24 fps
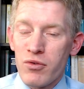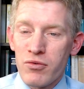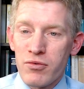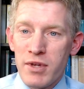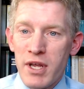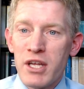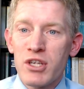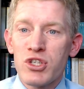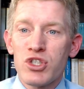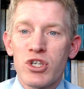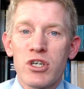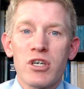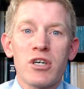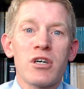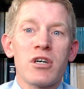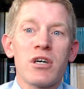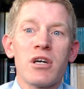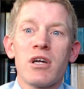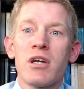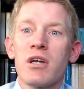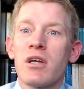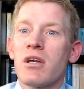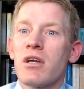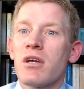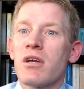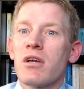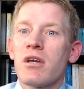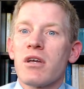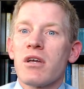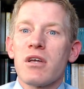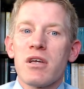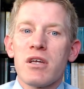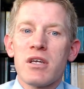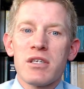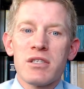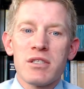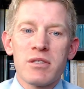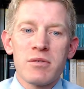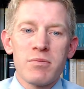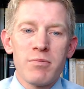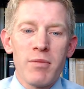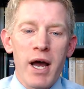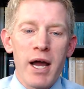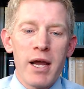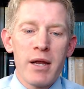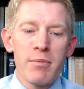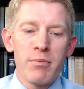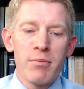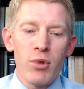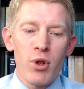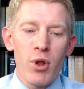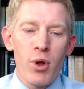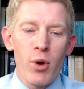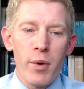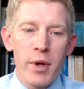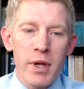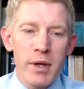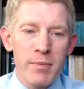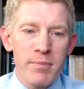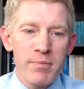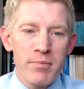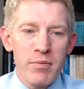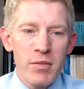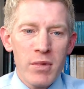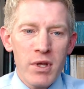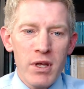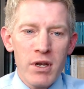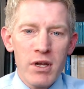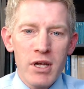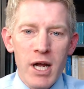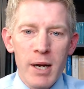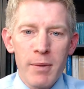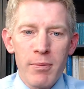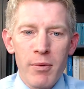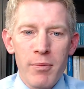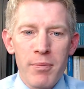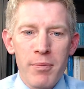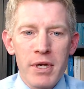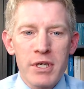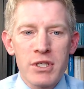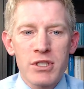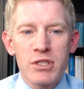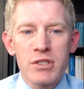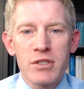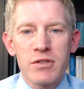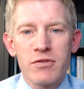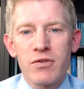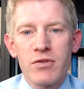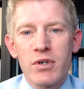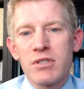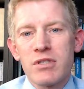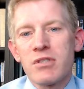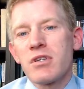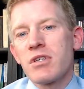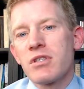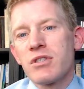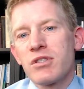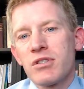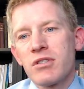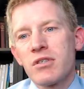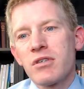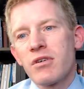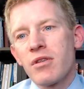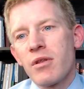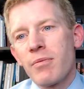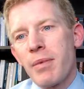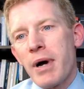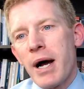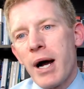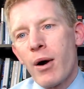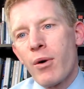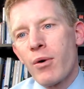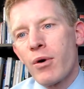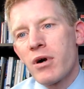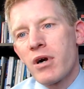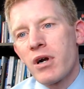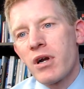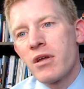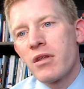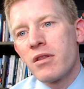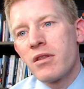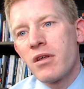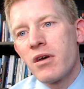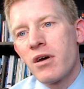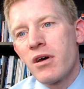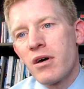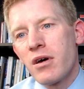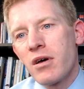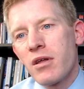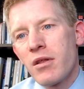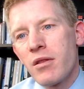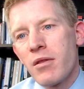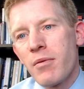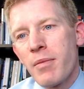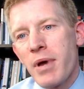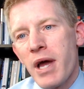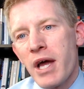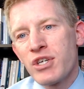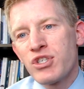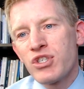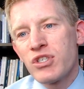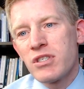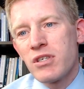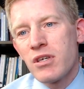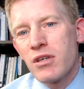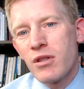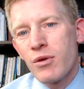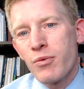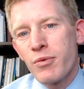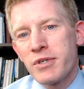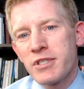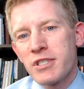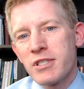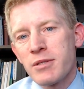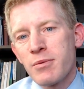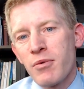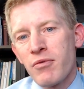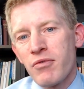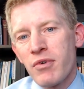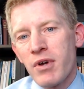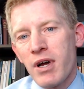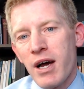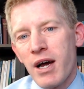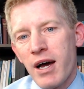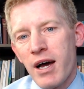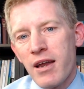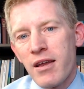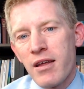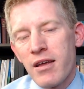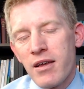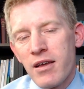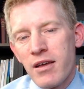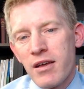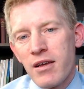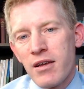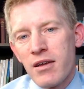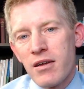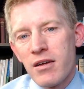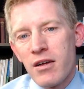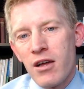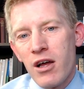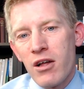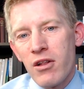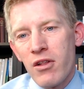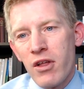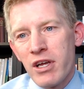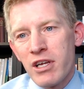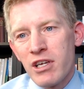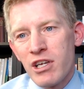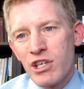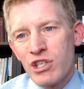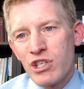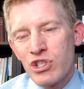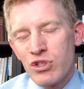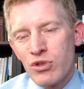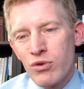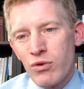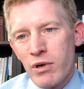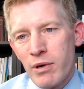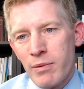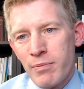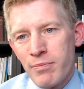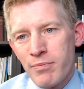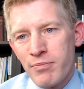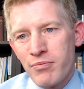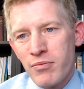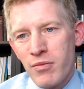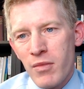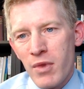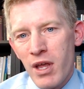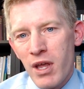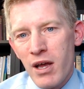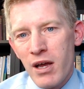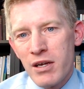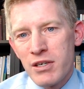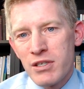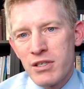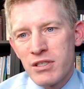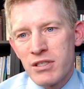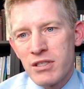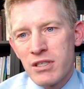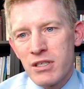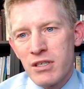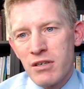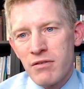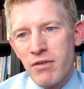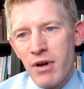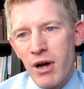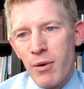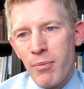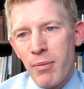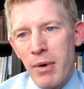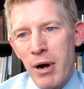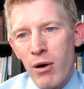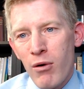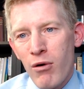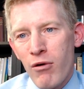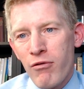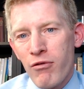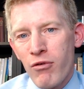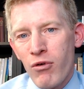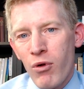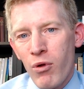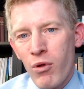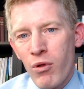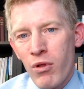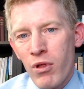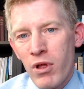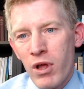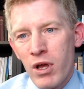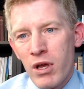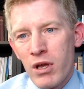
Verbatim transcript: nature is mind blowing. We had a couple pictures for us to consider the power and the, the majesty and the wisdom of God. A lightning storm, I just think of how powerful